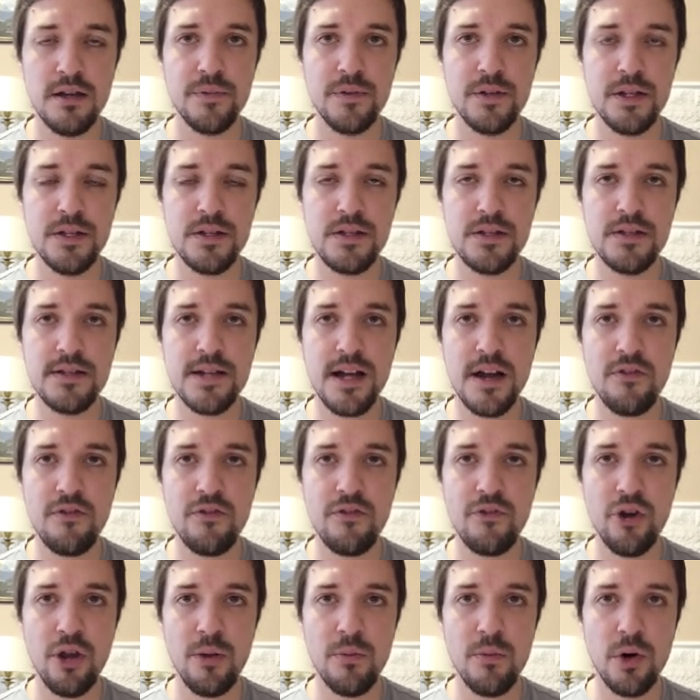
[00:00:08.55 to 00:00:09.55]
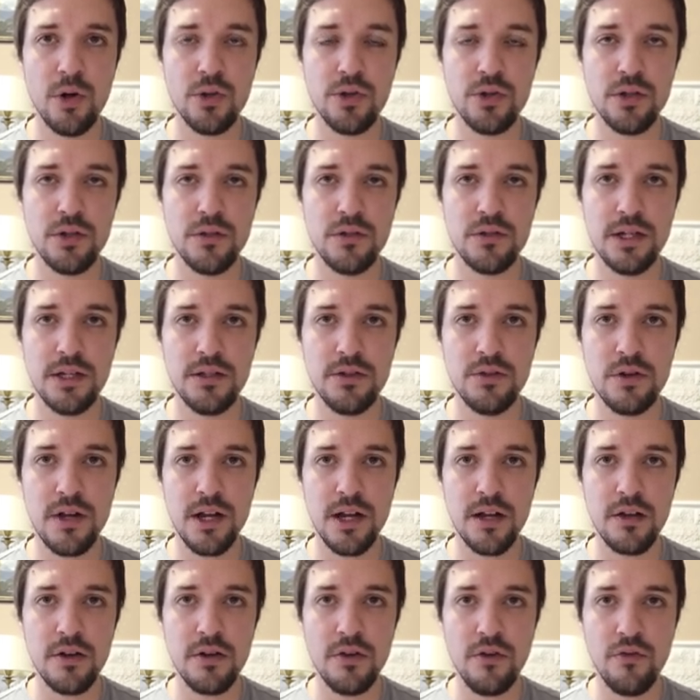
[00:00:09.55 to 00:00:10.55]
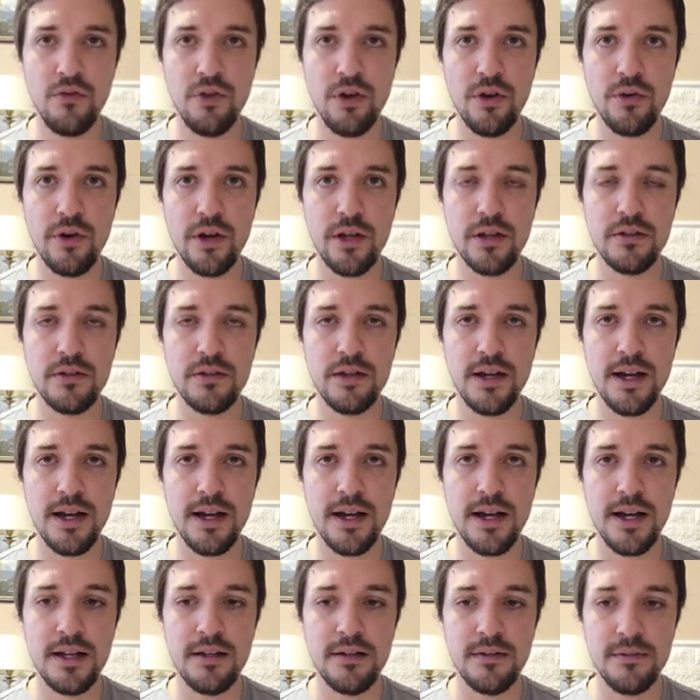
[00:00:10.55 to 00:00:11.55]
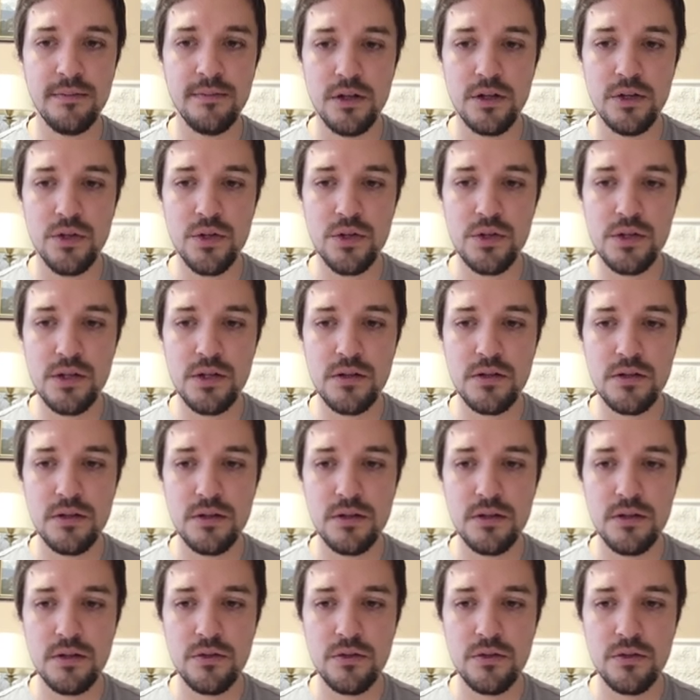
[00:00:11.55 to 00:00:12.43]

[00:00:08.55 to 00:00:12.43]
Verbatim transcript: This is a free bot that you can configure and use it